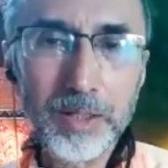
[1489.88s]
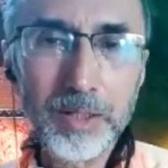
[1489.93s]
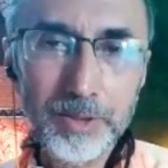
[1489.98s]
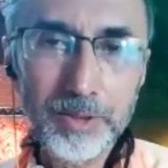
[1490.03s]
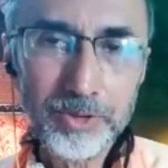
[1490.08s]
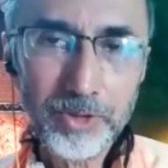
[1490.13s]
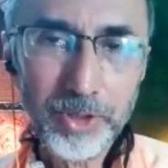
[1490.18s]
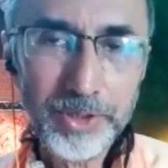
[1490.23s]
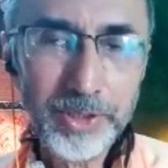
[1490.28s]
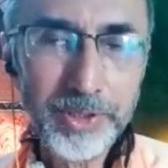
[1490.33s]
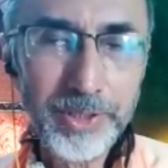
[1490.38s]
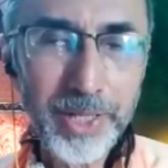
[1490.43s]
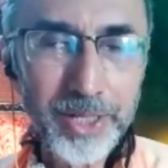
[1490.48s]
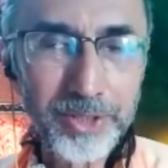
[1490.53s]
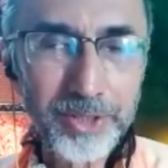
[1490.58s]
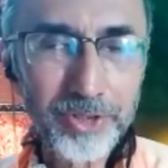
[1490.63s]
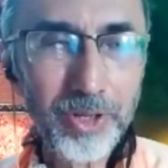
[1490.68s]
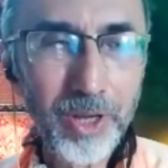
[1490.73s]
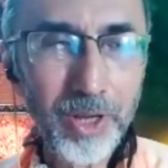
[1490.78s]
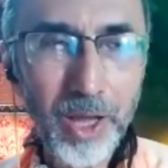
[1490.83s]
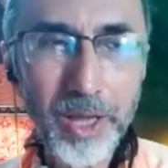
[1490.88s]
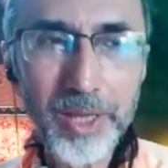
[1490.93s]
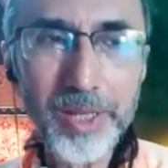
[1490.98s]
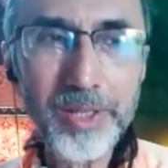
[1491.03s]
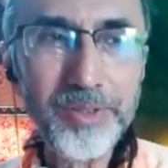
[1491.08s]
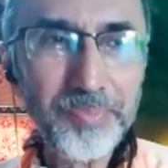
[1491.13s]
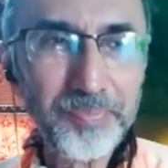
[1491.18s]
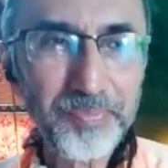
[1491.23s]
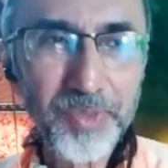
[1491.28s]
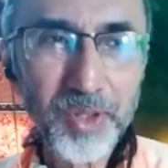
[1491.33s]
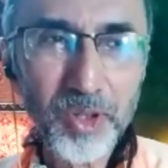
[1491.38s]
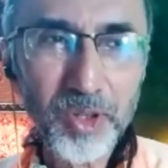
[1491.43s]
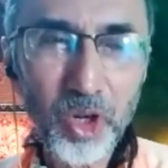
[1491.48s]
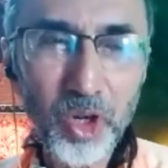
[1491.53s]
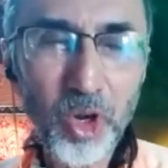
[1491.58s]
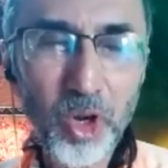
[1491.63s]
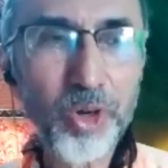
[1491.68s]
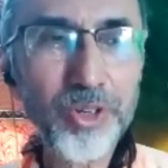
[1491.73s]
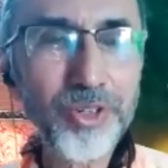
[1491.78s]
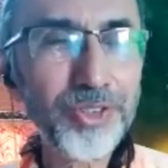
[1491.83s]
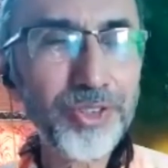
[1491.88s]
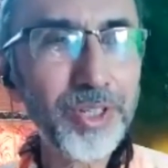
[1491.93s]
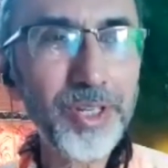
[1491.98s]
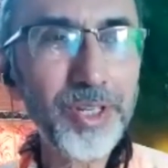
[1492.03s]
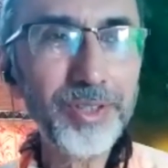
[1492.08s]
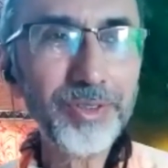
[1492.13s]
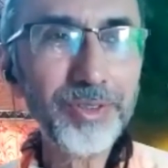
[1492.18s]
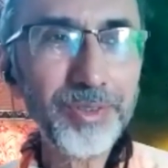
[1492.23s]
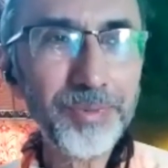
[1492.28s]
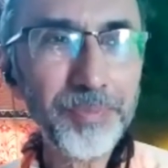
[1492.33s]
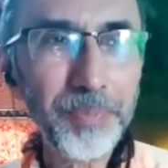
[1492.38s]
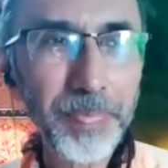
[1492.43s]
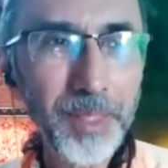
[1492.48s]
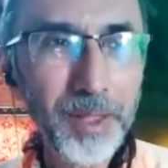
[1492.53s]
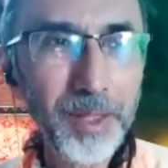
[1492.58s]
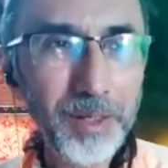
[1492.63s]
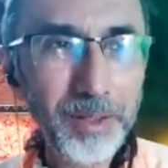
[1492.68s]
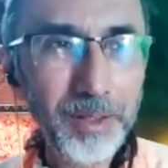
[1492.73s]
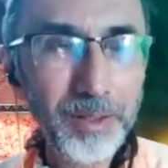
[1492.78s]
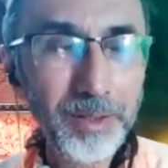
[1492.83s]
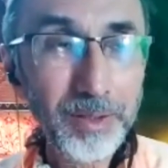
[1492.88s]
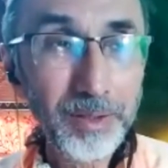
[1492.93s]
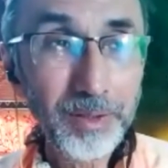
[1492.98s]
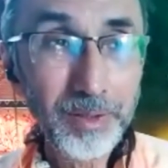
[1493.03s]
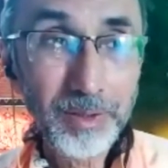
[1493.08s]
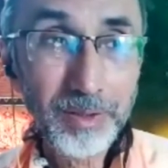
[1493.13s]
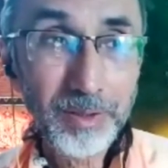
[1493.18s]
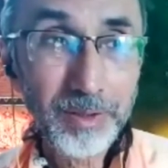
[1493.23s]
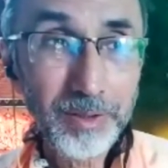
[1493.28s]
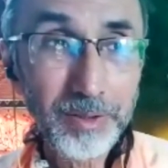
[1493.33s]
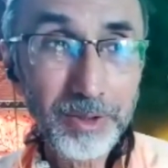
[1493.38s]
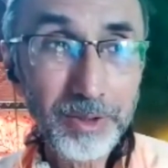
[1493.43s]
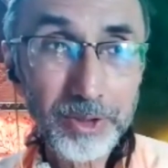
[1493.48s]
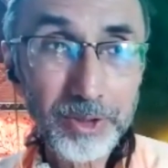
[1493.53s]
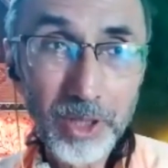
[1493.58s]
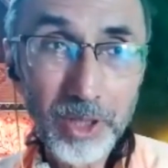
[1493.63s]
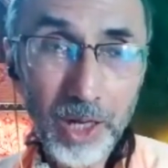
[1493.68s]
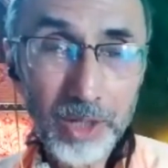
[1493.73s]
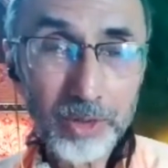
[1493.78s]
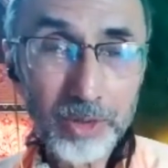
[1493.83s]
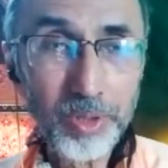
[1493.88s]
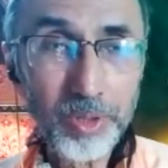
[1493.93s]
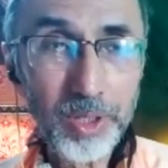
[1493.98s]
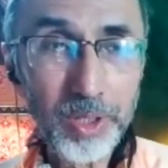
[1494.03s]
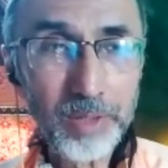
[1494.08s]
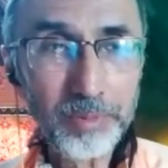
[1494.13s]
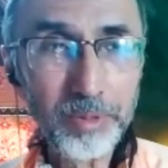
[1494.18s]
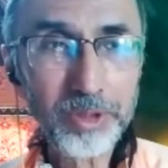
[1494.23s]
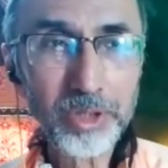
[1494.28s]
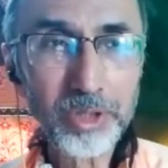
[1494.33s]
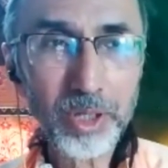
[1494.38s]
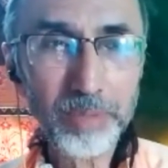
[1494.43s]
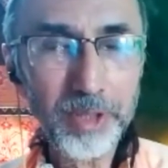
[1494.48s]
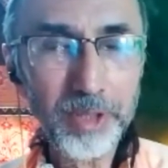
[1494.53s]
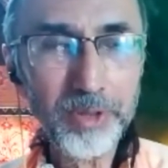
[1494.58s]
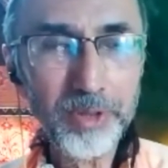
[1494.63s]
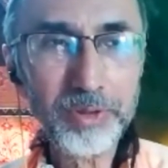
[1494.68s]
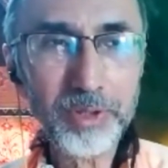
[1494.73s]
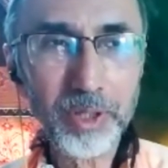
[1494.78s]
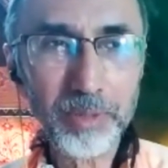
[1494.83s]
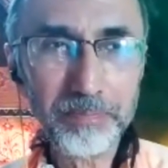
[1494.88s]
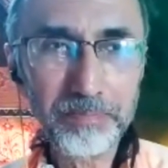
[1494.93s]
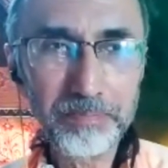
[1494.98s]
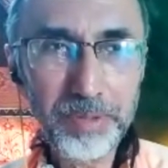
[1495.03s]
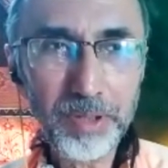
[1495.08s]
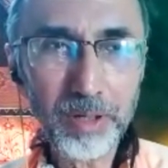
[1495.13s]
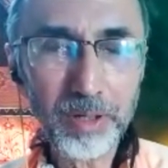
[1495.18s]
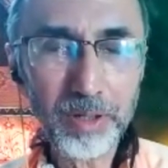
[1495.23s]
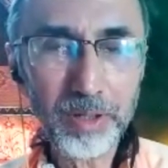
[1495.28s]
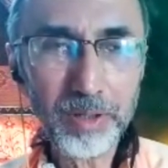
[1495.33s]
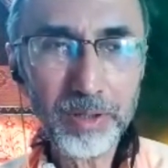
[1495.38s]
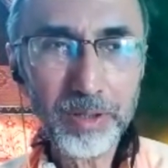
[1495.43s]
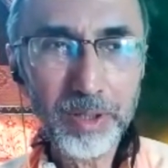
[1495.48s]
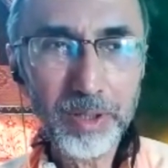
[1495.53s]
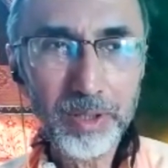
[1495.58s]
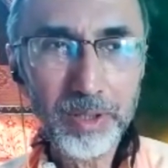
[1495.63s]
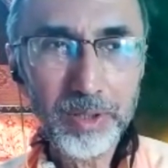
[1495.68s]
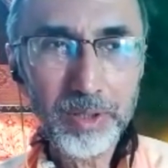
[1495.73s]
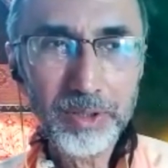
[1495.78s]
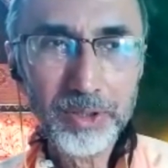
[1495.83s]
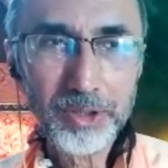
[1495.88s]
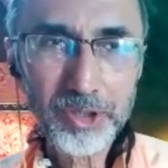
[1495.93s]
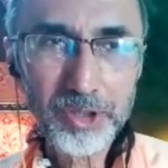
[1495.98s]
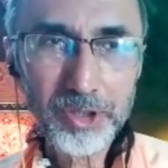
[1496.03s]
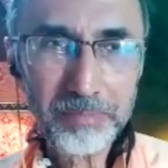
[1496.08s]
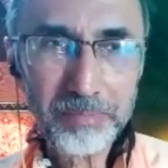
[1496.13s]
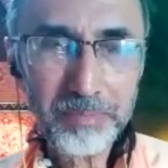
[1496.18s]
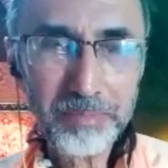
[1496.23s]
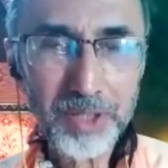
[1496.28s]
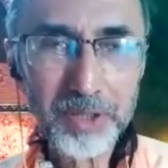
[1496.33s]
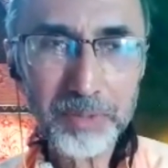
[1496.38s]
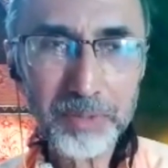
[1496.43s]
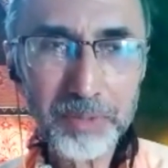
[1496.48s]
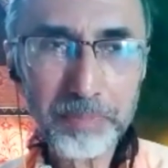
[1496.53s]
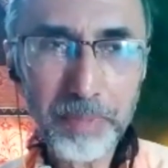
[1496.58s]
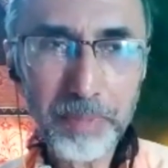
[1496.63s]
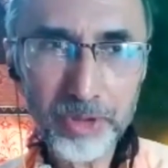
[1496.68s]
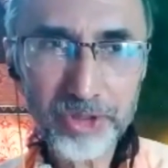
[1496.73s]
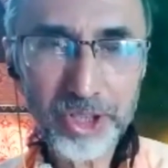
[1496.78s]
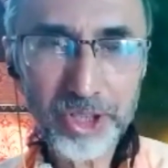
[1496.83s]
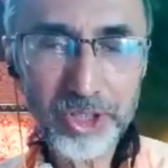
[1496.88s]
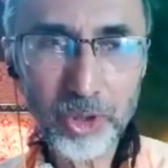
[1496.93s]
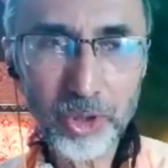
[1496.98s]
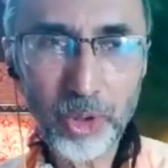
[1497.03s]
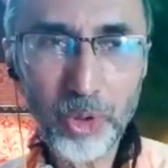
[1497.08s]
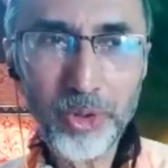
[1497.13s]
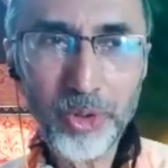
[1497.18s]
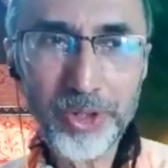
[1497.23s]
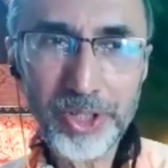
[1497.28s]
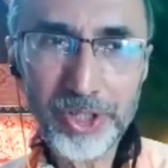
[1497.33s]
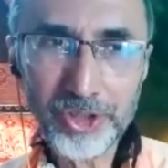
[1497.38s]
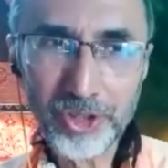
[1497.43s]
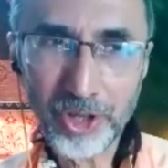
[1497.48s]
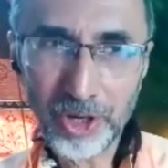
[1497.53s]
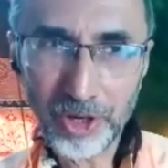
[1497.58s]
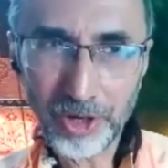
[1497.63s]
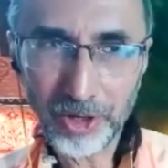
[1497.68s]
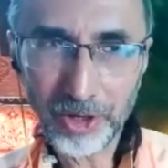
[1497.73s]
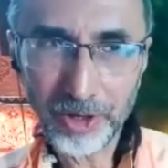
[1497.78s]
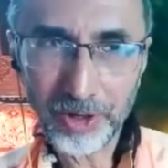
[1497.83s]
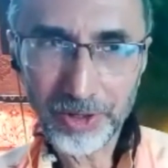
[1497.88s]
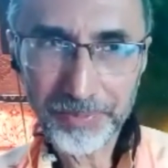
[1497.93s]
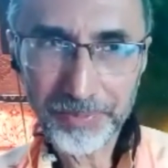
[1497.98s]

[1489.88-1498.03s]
So in the next line, Lord says, sādhur eva samantavya samyag vyavasito hi sa.